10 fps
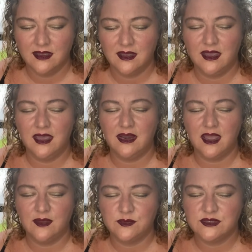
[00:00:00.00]
And I
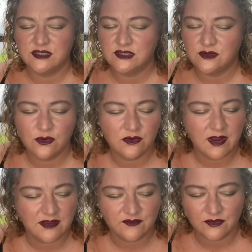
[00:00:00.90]
am so
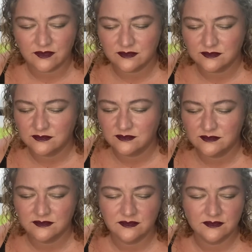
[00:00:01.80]
grateful
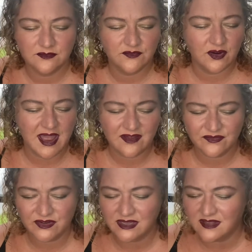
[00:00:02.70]
for
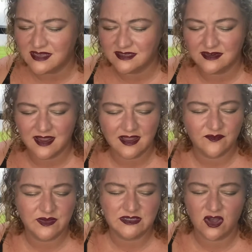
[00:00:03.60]
every lesson I have
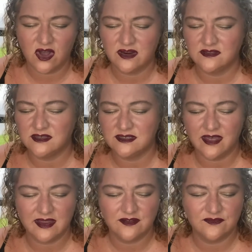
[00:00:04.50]
been taught in this life.